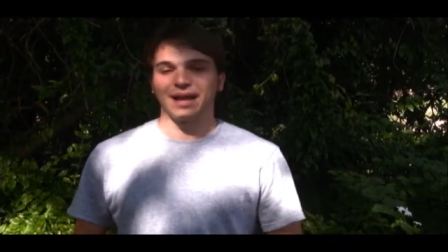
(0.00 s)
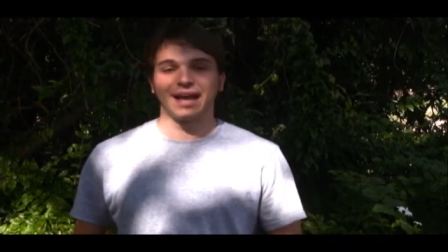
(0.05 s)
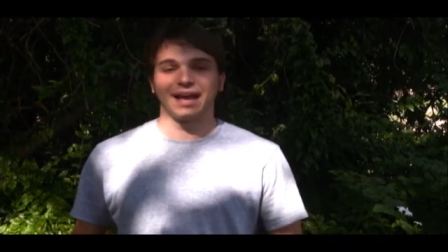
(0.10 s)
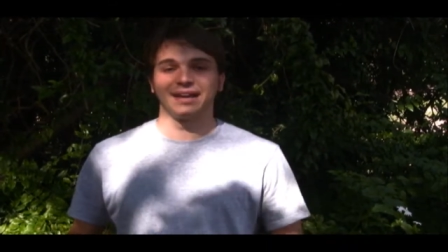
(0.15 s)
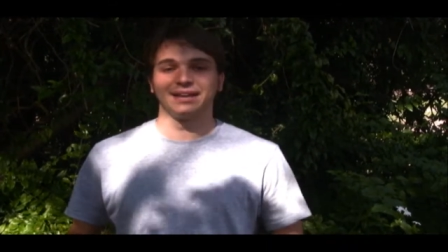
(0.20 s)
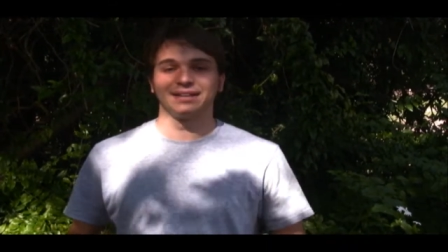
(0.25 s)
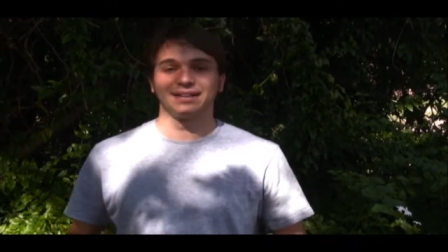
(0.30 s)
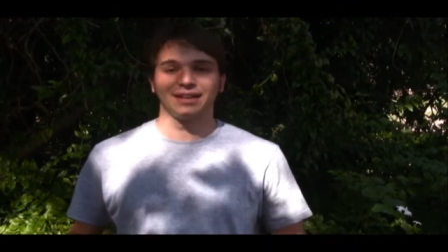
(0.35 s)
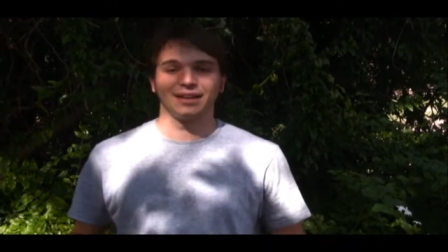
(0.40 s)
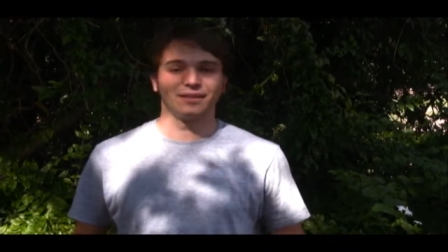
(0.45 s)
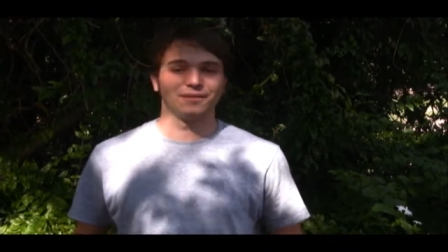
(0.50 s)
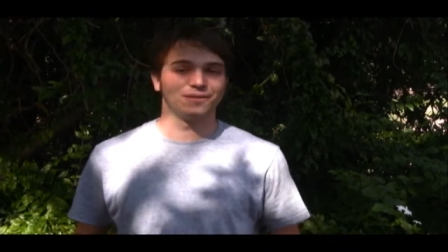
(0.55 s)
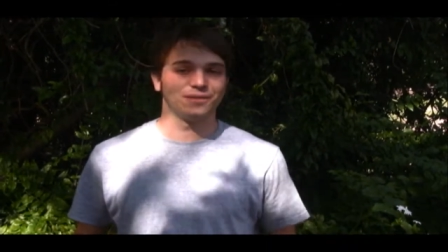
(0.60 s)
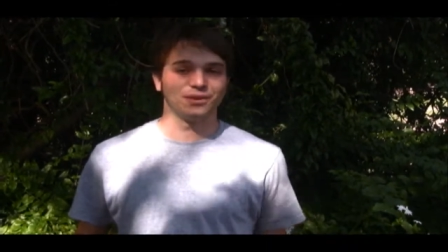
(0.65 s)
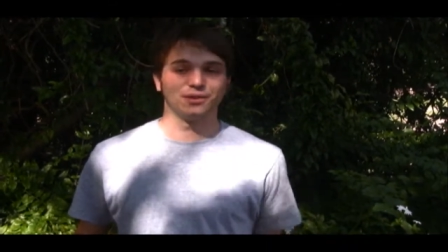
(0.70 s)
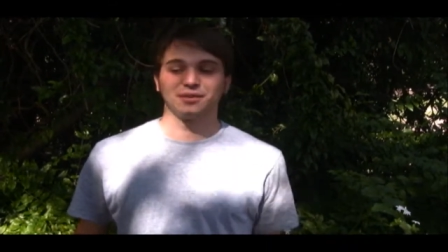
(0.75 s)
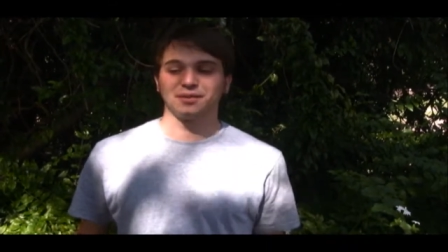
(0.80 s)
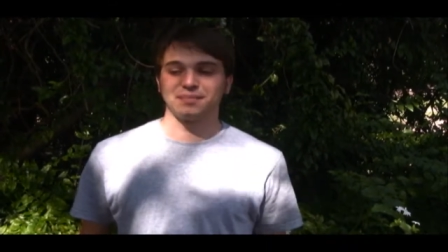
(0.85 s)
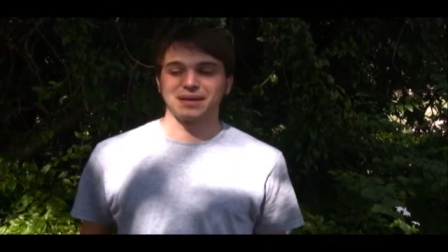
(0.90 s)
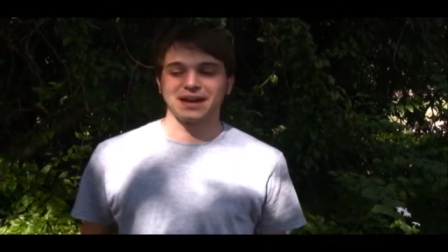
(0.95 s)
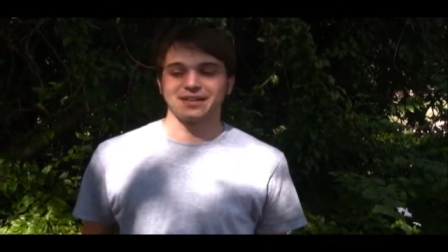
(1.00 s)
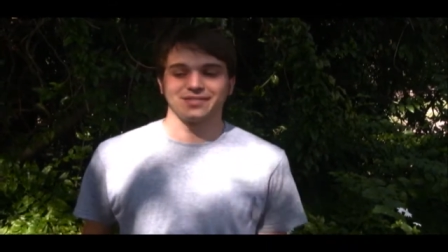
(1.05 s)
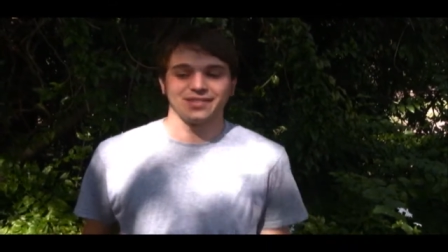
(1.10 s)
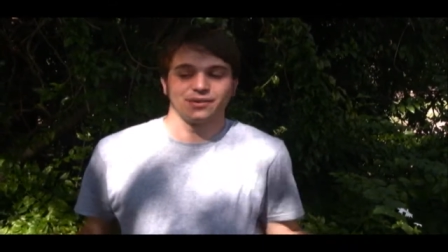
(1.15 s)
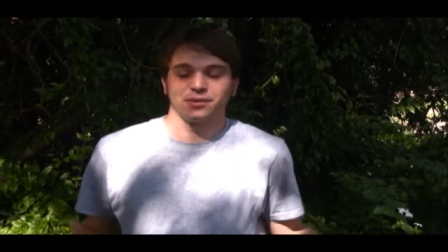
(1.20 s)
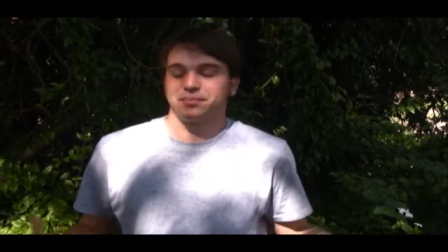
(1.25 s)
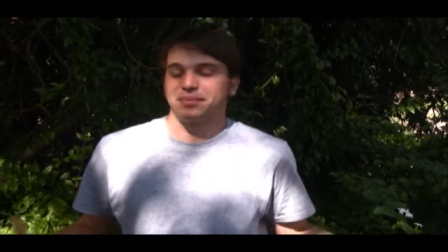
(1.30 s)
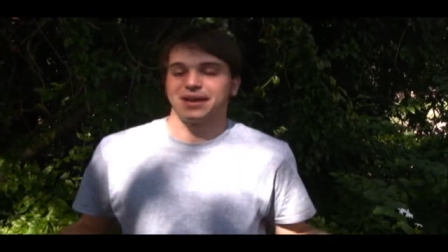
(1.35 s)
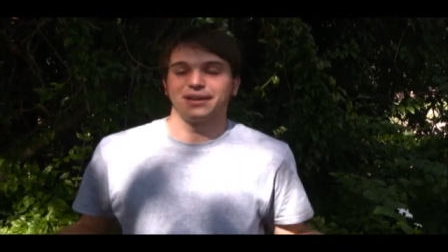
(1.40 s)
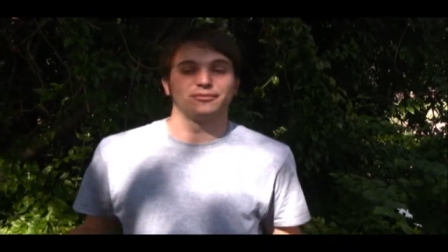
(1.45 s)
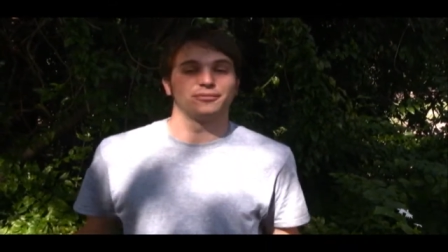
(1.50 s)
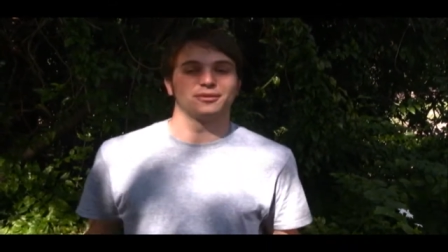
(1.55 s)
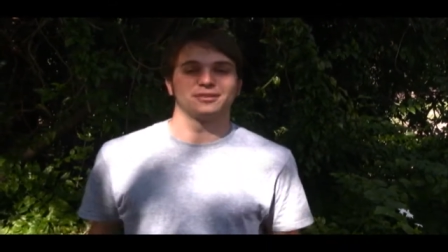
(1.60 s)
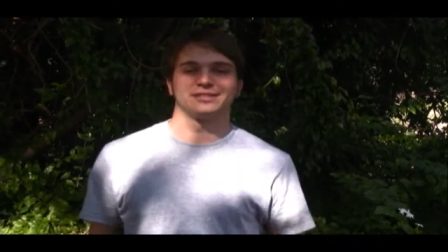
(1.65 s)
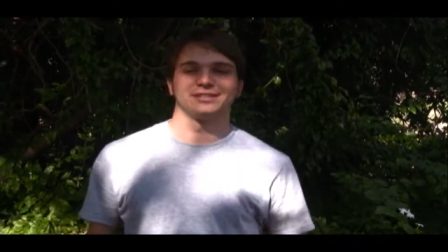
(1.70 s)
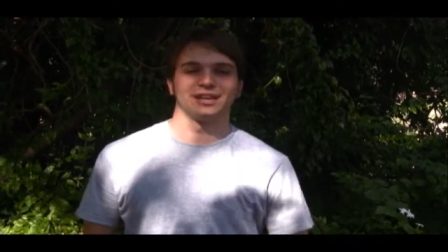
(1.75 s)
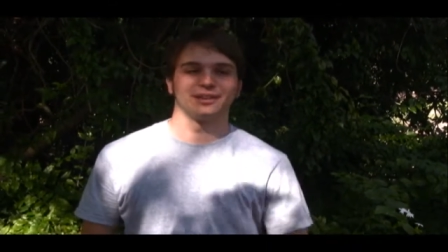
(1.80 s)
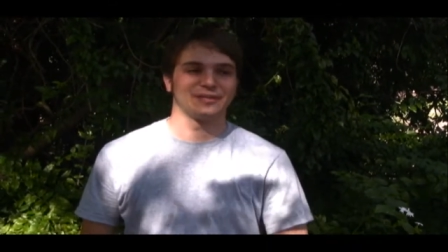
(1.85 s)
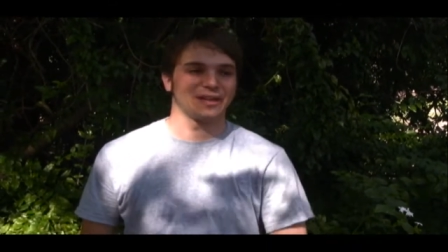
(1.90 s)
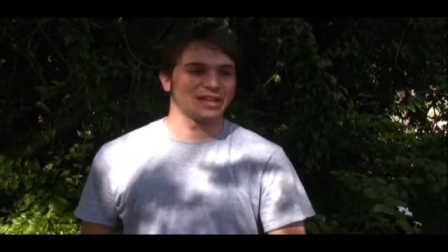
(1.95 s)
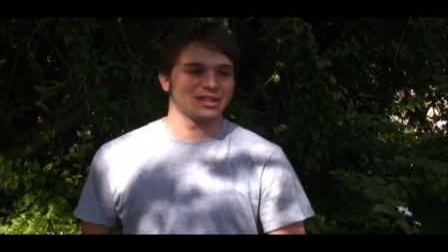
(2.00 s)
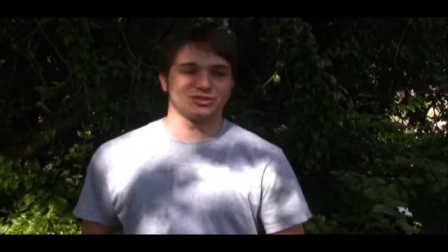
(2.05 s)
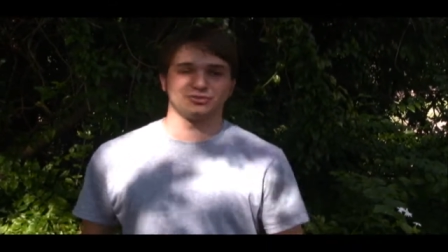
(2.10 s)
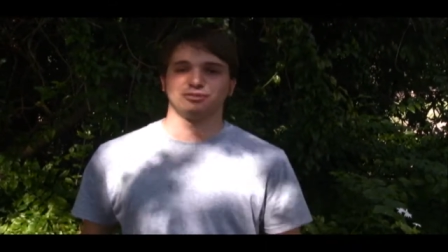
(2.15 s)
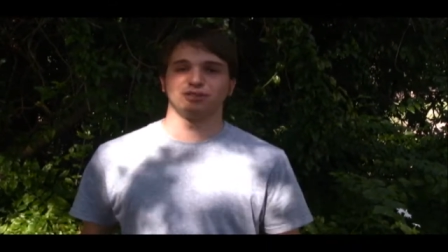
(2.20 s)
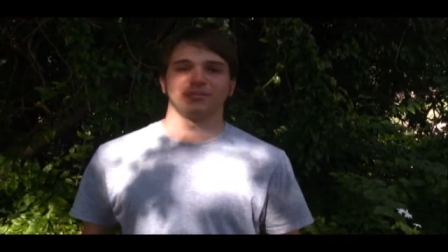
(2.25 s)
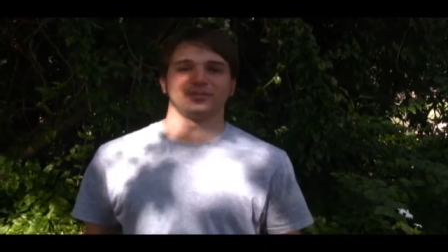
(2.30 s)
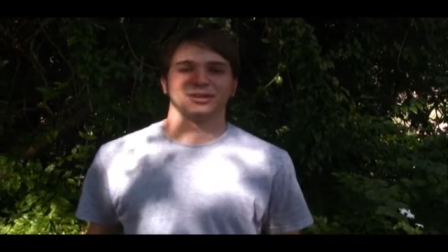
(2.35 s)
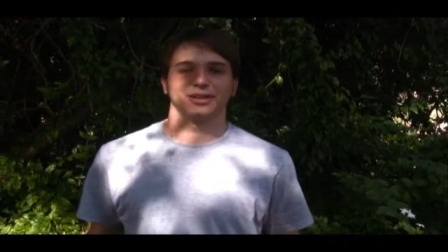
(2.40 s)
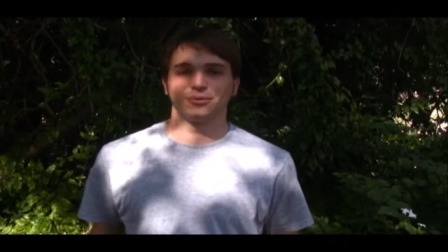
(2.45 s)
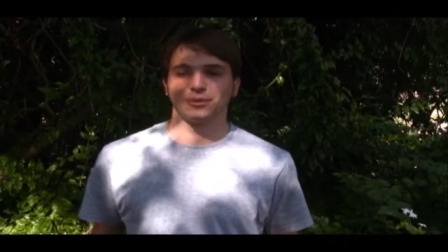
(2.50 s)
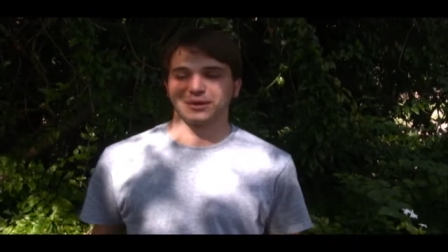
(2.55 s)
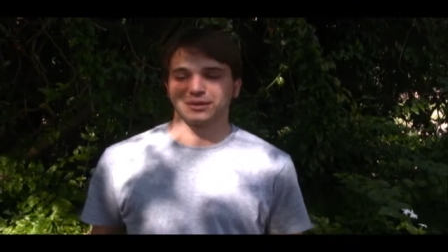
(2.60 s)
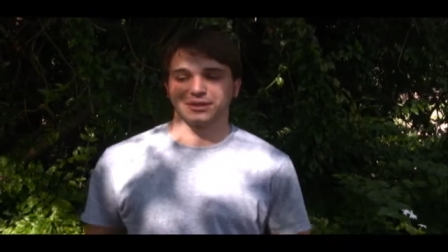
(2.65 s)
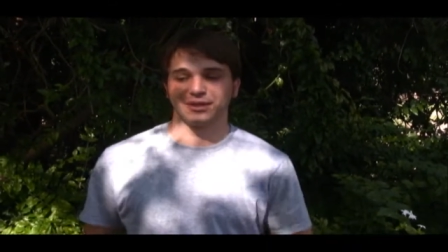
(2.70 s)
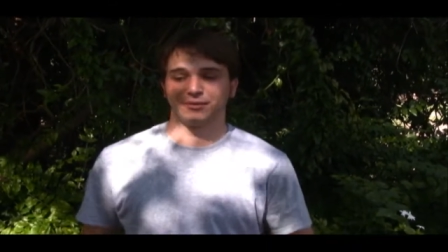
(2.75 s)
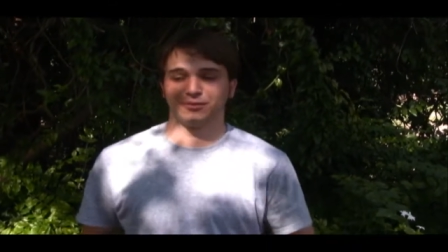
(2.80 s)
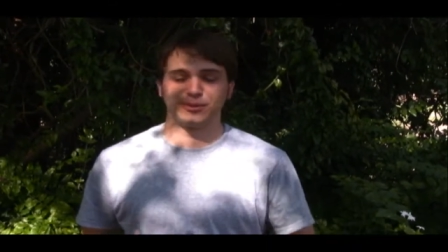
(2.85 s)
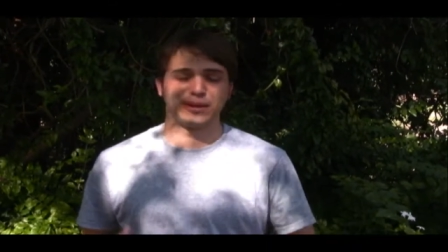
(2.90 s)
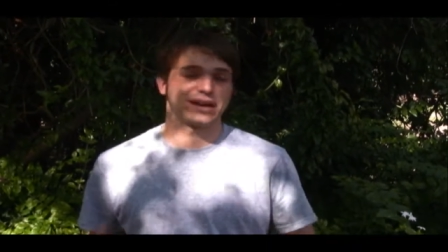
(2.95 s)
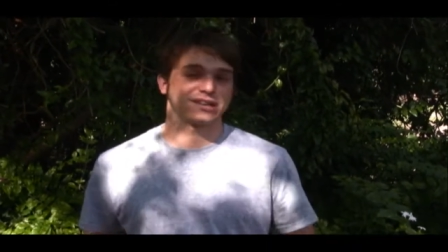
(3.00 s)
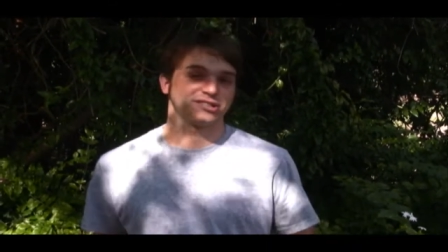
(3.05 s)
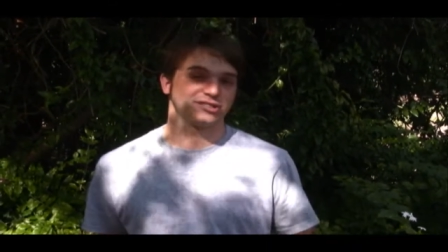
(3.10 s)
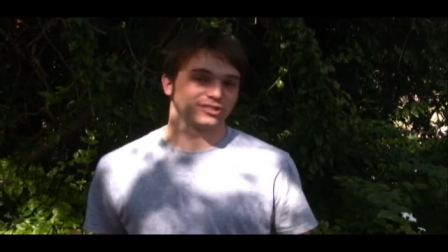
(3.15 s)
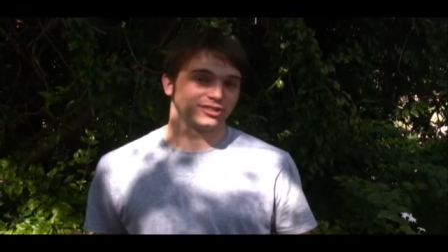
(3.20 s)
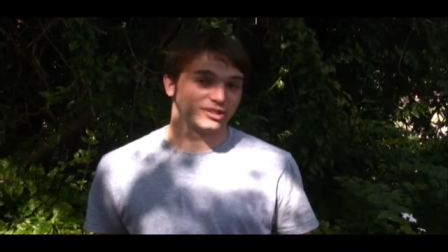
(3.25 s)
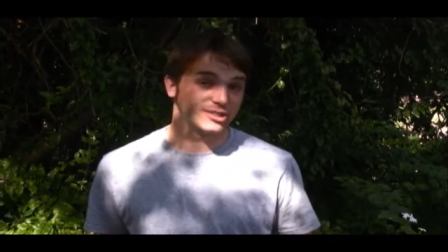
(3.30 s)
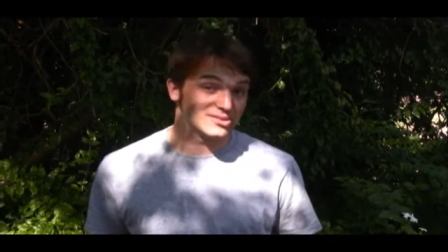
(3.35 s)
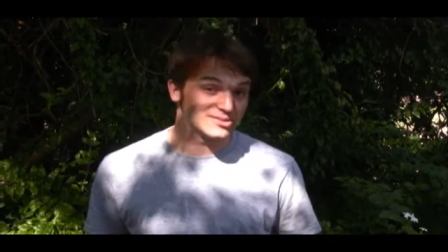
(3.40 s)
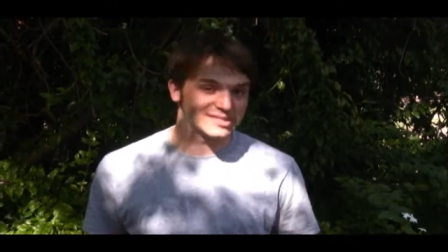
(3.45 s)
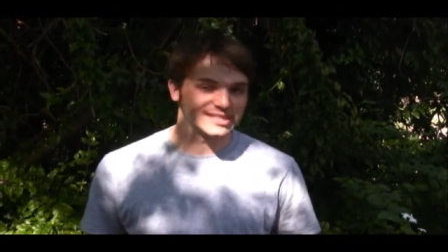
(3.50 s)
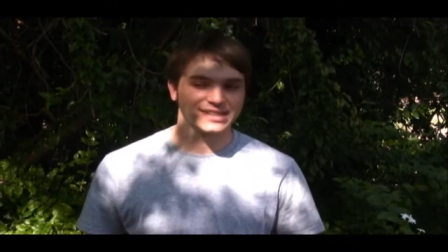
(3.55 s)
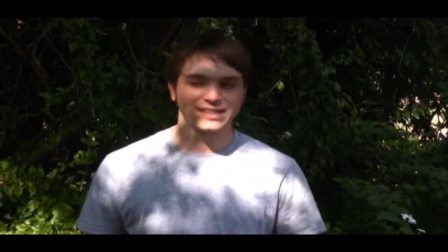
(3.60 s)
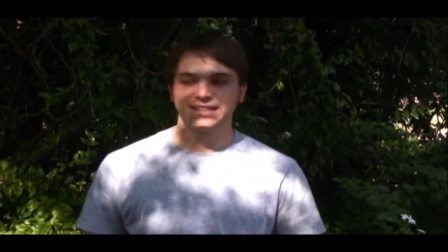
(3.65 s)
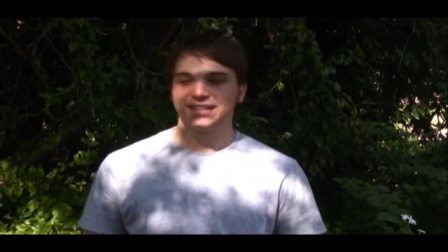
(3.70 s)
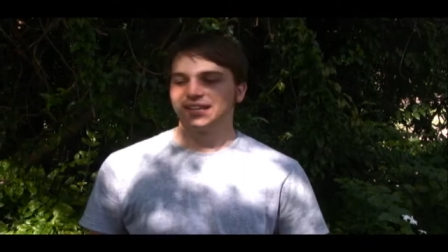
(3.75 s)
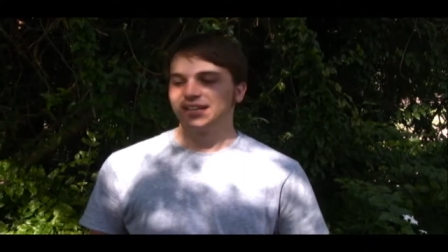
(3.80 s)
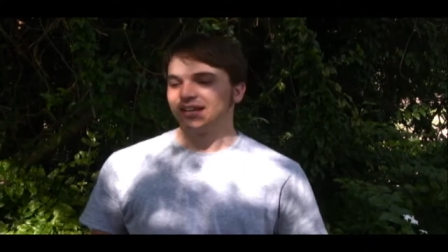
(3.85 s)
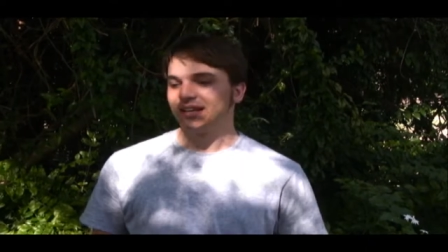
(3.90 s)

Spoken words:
And if you do the math, that would pay for itself extremely quickly if you actually used it.